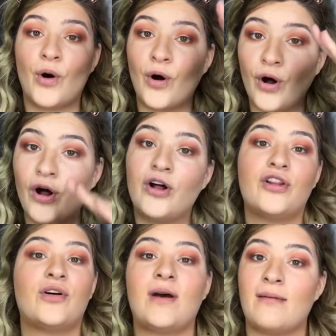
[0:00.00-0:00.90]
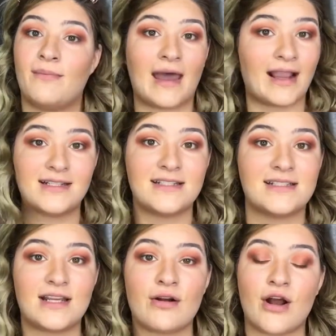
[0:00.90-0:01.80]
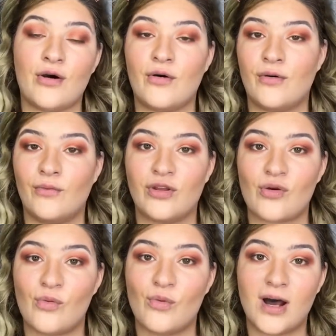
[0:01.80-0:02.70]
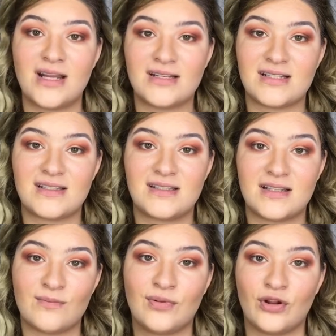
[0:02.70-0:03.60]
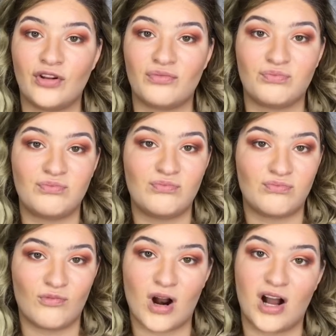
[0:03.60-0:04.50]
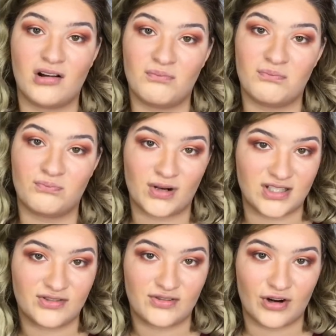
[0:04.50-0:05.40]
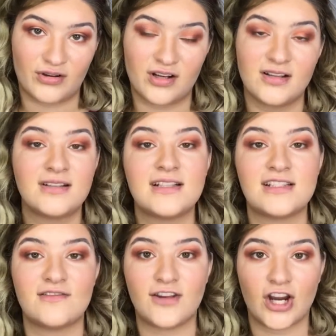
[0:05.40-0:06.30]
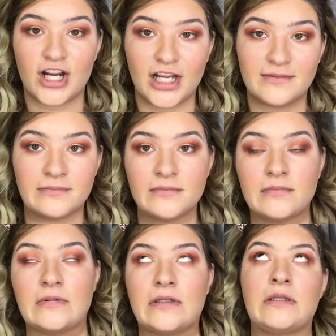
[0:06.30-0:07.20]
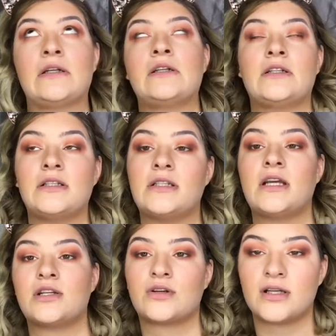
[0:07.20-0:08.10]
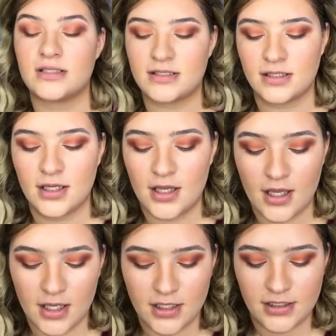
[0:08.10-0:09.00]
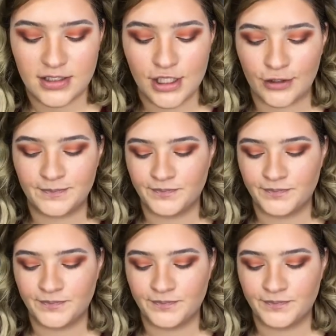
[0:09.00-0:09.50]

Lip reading: all the way back to 0 with a one simple wrong brush stroke. It's very dangerous. So